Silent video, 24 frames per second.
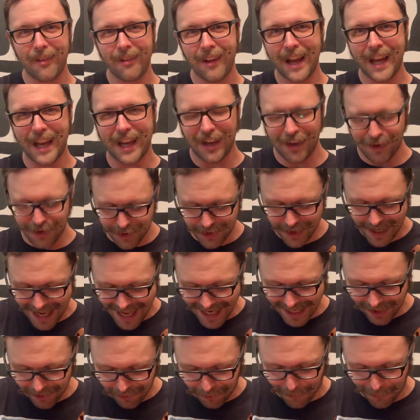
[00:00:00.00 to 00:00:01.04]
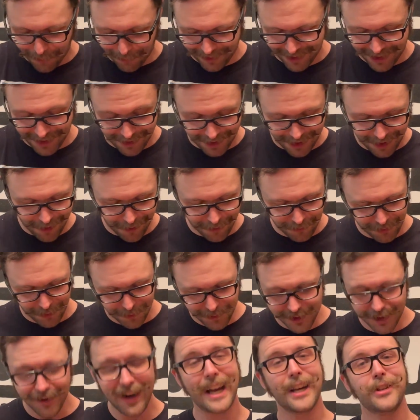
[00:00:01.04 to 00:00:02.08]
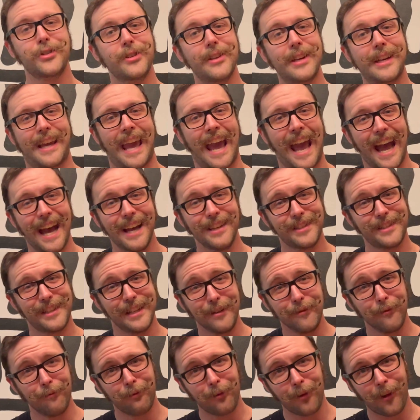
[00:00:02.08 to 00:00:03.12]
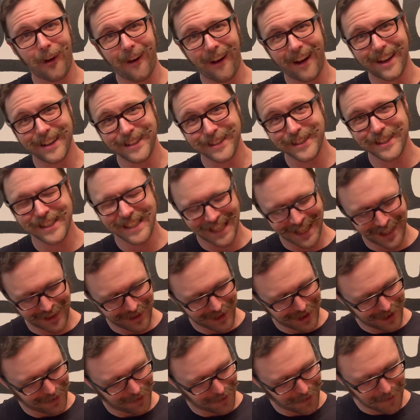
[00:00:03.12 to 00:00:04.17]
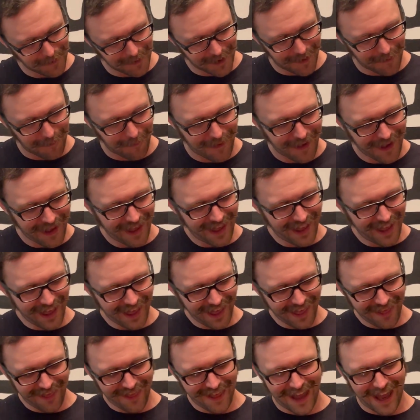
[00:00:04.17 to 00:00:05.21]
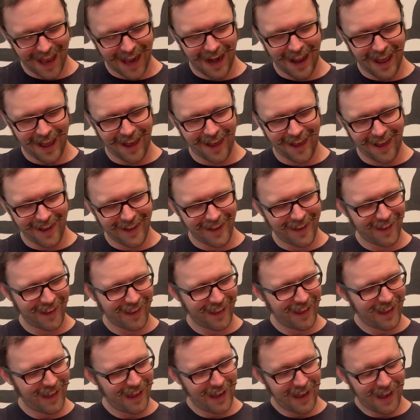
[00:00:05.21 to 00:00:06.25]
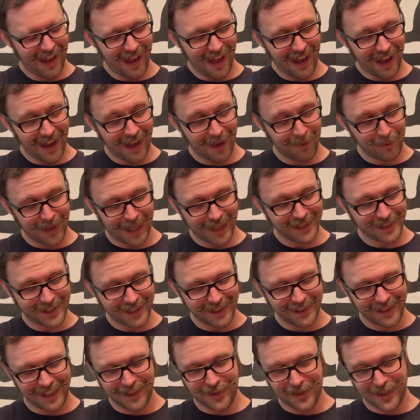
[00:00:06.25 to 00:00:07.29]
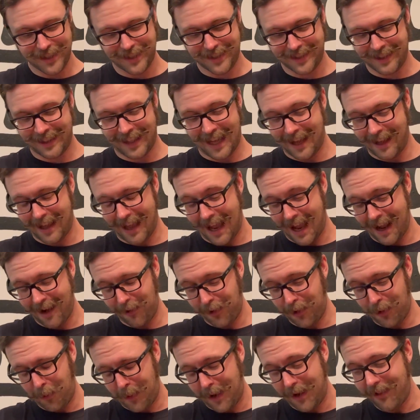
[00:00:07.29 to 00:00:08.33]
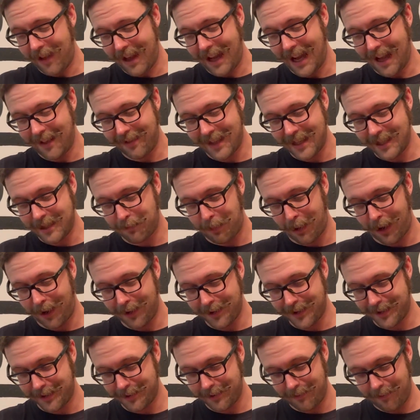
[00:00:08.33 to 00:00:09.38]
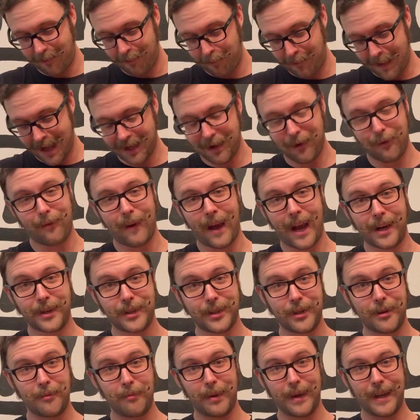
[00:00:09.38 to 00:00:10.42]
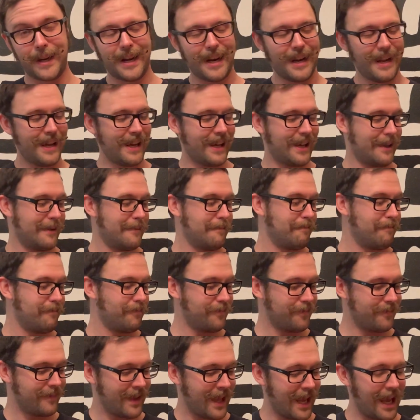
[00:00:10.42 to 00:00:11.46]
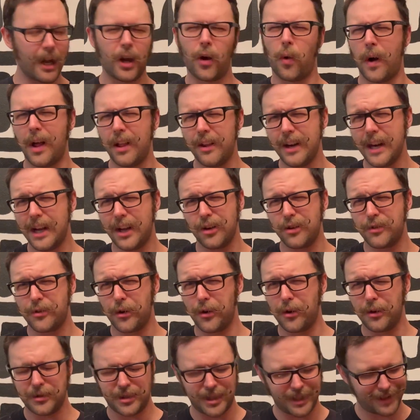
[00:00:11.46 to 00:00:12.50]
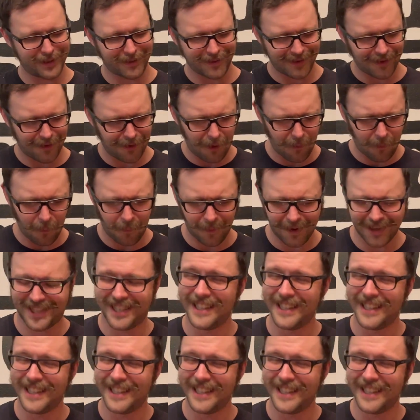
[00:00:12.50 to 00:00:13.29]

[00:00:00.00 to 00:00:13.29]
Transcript: like, jagged hole in here. Those are actually casting flaws in the aluminum that I'm guessing I don't know where they got these parts manufactured, but yeah, quality control just was